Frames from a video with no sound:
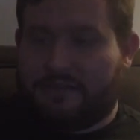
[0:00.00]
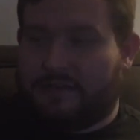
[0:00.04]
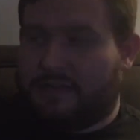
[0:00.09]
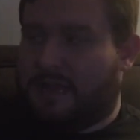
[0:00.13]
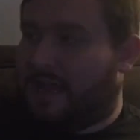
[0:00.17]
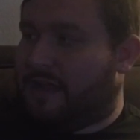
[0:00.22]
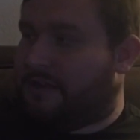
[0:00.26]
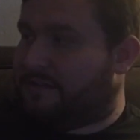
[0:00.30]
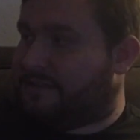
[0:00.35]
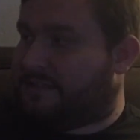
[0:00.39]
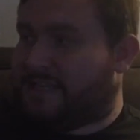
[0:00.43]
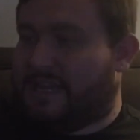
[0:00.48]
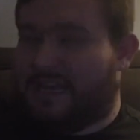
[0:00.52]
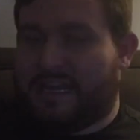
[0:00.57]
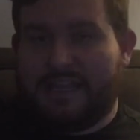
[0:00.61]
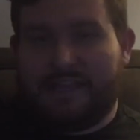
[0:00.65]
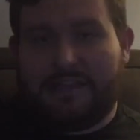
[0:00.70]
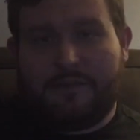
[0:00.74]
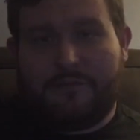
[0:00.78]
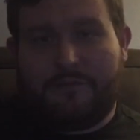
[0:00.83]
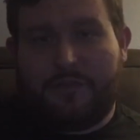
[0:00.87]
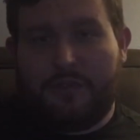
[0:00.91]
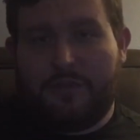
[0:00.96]
I'll tell
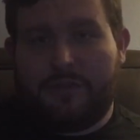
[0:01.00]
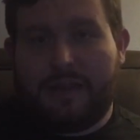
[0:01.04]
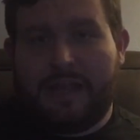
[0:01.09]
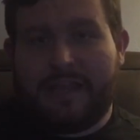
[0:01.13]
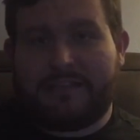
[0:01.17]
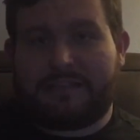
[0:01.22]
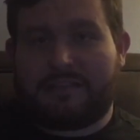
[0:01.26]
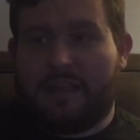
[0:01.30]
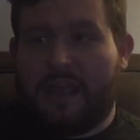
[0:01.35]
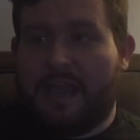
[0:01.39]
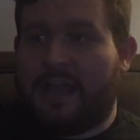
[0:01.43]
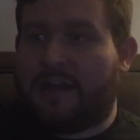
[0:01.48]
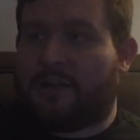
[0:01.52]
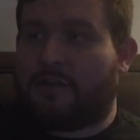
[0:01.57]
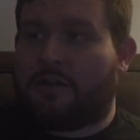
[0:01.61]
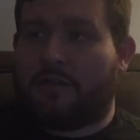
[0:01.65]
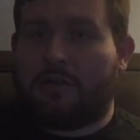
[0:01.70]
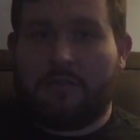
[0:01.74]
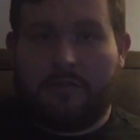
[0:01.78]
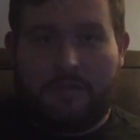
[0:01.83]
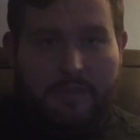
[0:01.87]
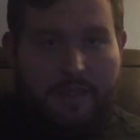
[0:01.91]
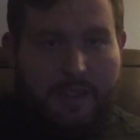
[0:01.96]
you, in a few days later,